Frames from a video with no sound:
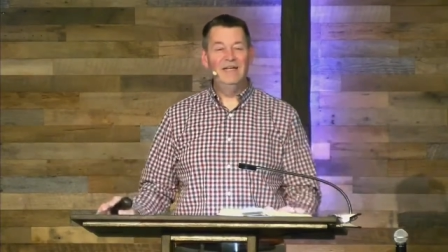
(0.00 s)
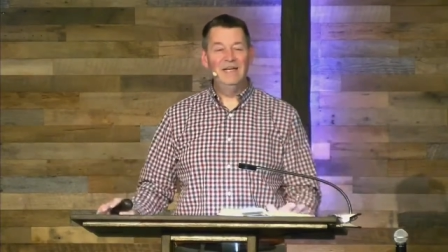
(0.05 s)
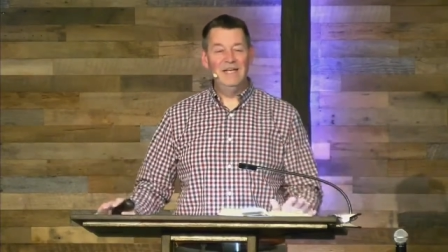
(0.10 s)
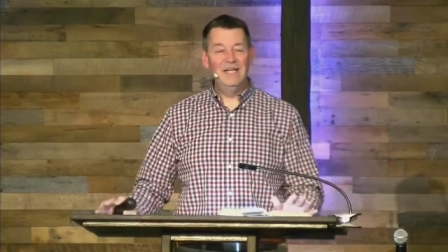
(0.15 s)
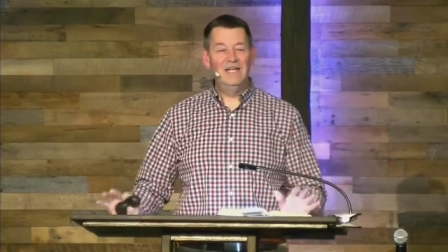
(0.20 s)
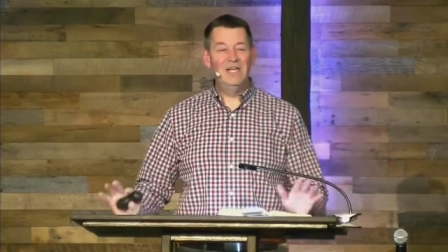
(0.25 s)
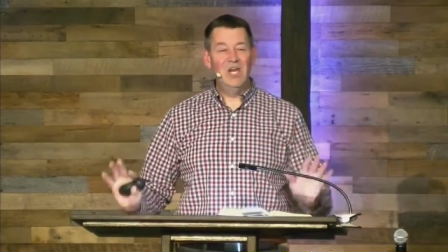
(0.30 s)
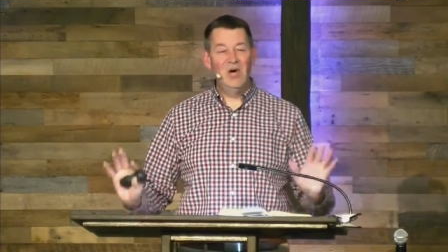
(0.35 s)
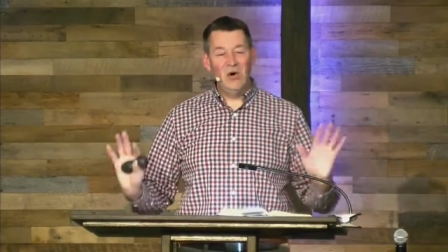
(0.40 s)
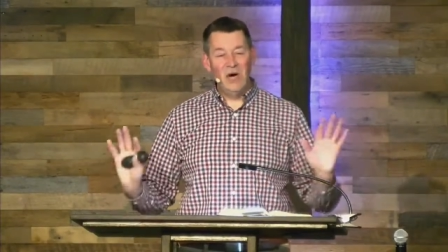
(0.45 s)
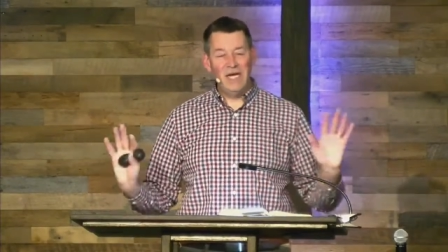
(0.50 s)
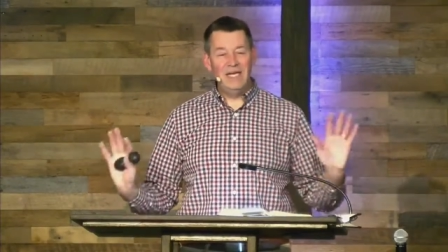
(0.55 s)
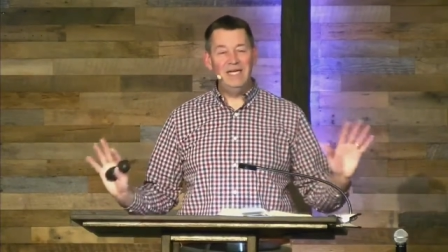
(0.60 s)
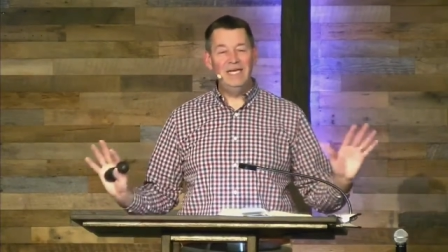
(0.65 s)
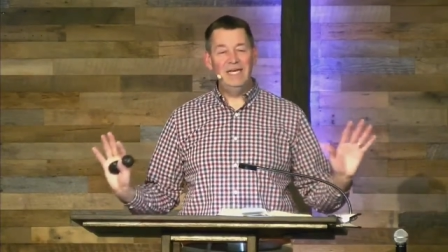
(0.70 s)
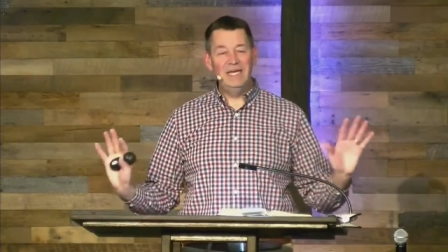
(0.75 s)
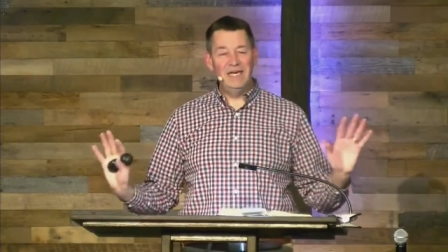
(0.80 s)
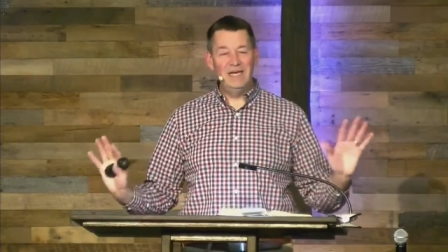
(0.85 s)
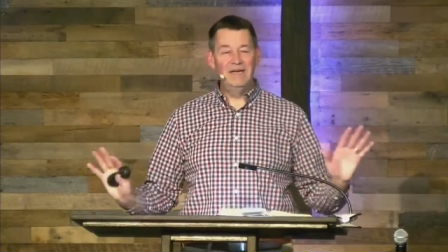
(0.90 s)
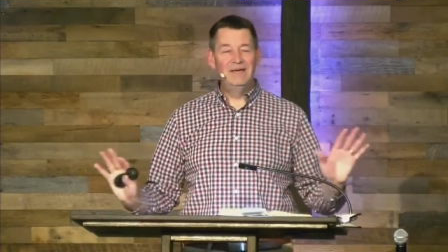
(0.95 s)
He had no
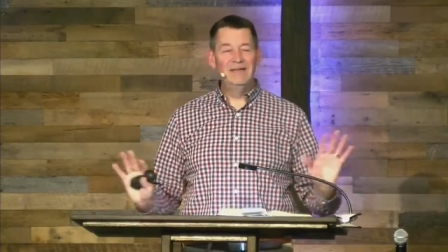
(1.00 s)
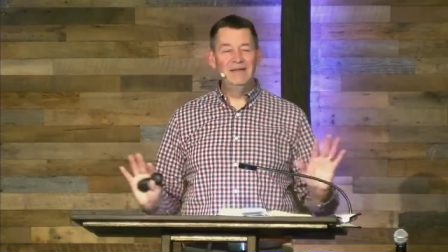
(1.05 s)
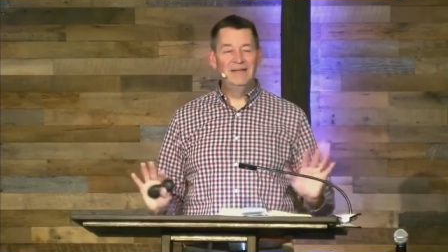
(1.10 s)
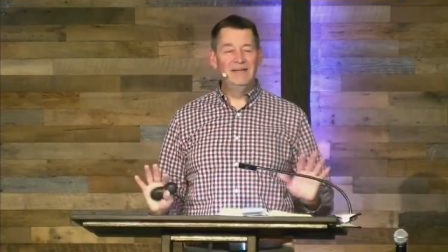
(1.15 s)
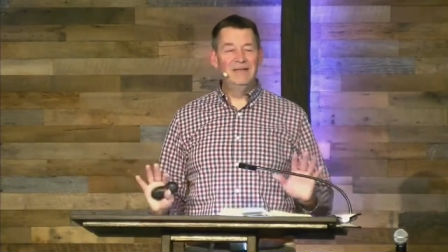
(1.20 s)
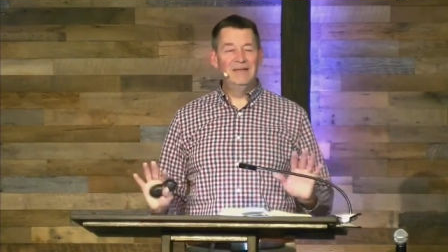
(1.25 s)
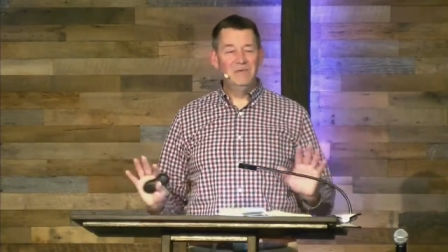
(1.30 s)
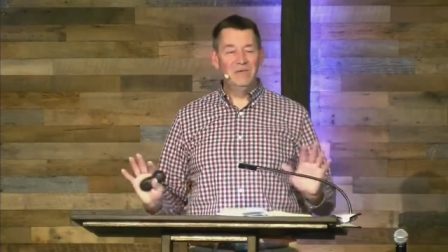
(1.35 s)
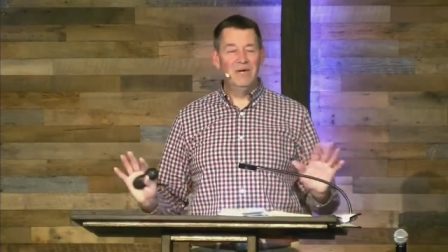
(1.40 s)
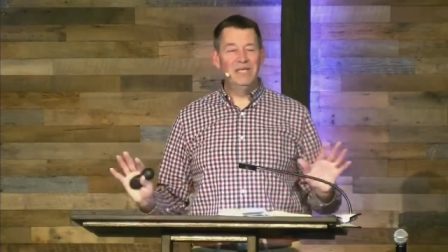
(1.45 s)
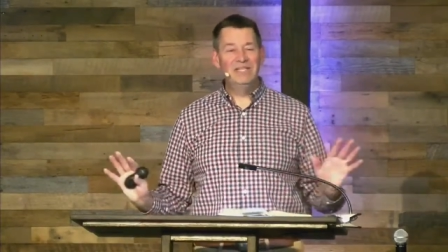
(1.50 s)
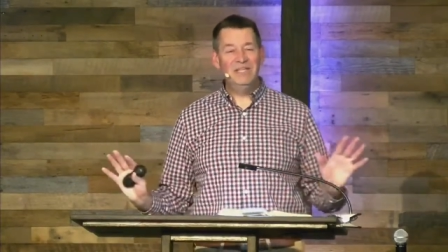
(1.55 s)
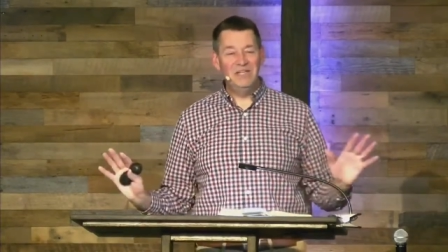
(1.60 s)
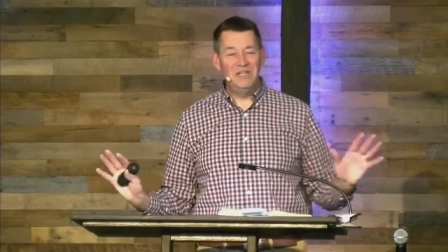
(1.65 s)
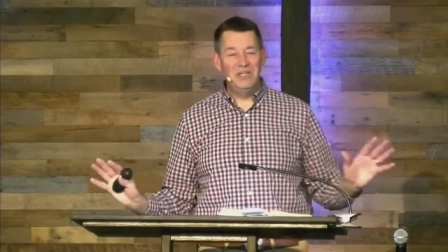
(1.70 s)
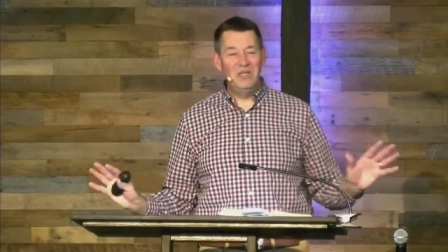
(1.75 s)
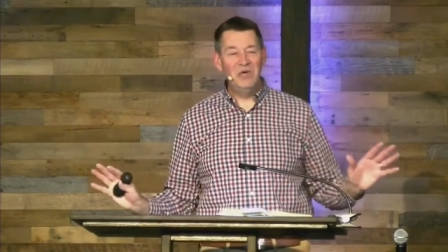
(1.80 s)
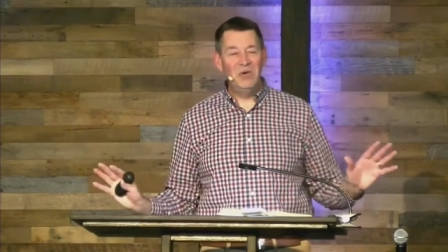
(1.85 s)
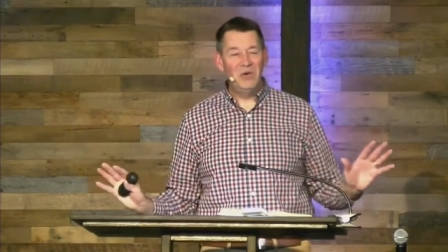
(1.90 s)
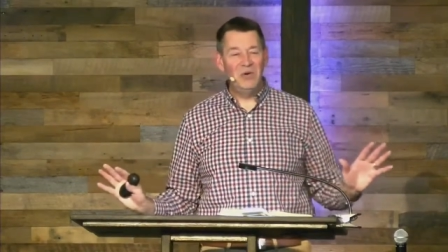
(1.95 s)
idea what to
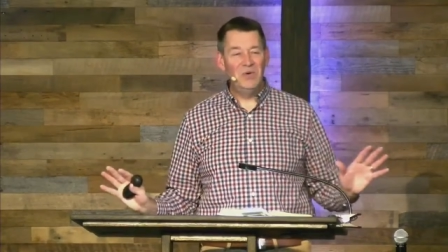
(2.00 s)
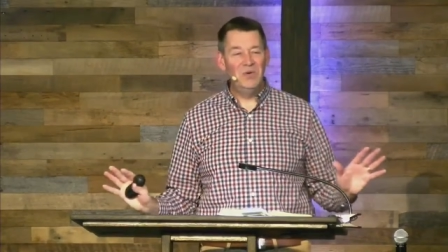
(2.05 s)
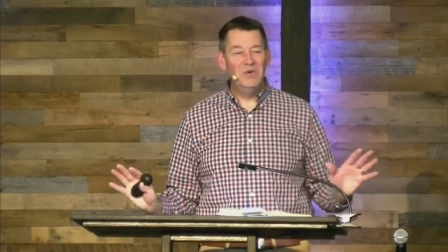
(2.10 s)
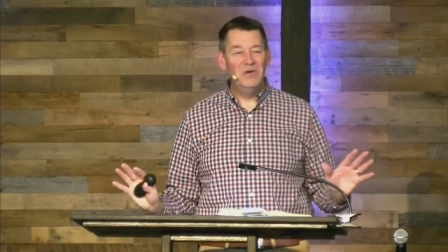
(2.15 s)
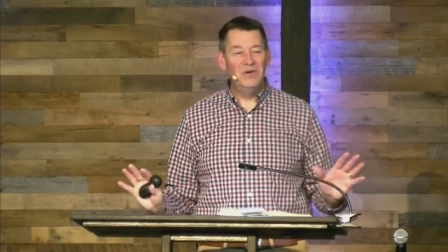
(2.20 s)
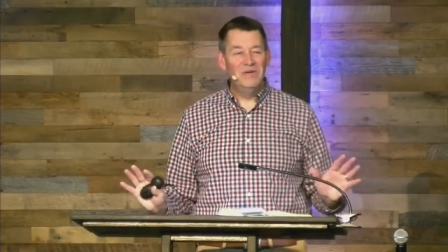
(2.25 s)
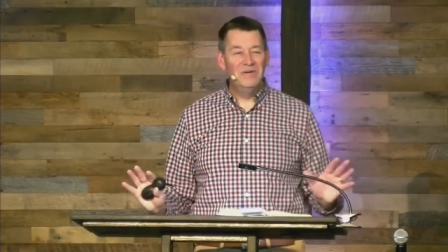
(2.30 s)
do.